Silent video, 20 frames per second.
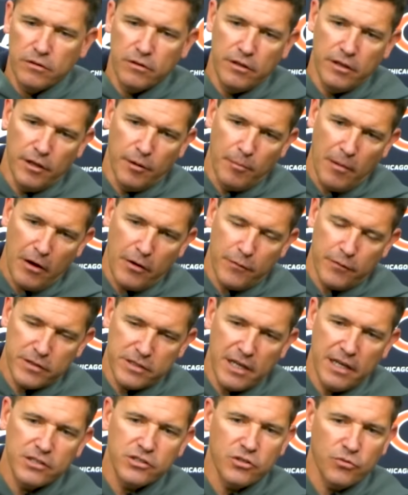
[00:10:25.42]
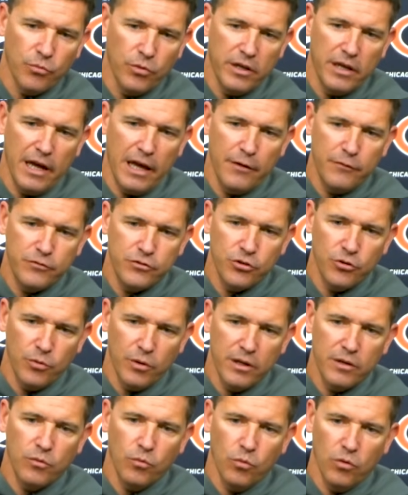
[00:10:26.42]
the amount of attention we gave to
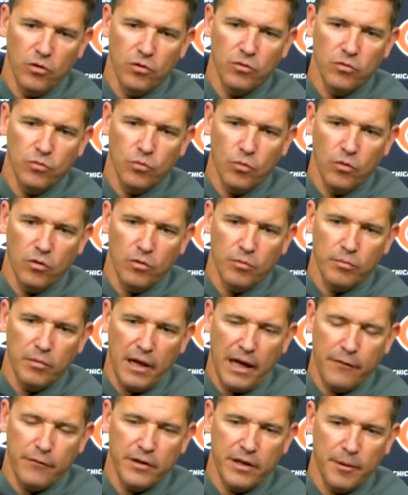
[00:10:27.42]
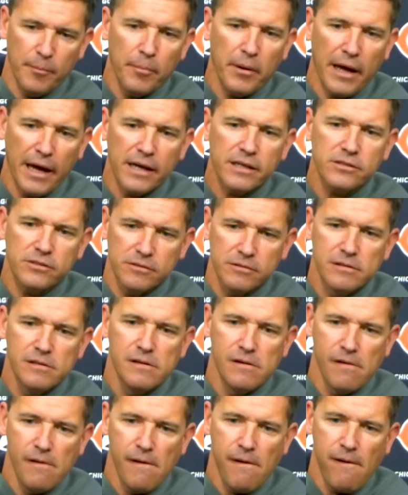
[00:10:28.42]
it will have an impact,
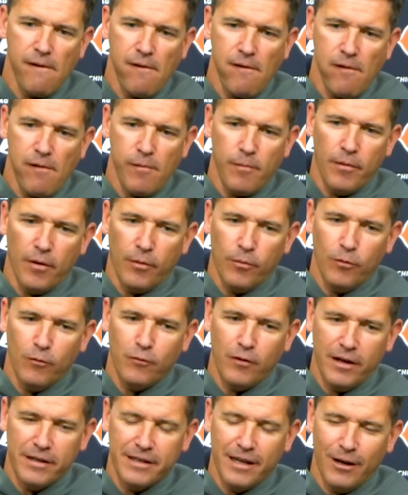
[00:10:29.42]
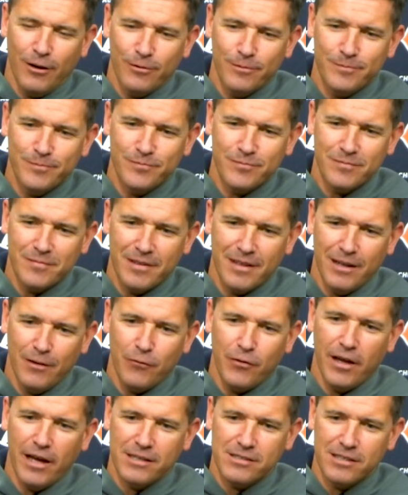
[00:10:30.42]
but we'll find out
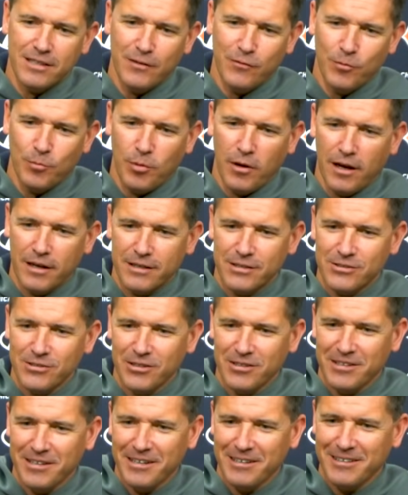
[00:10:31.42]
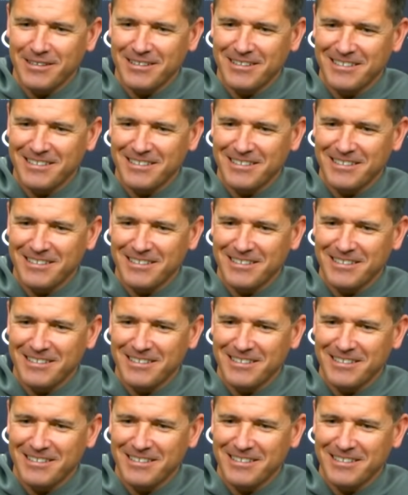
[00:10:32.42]
if he has to leave the pocket Sunday.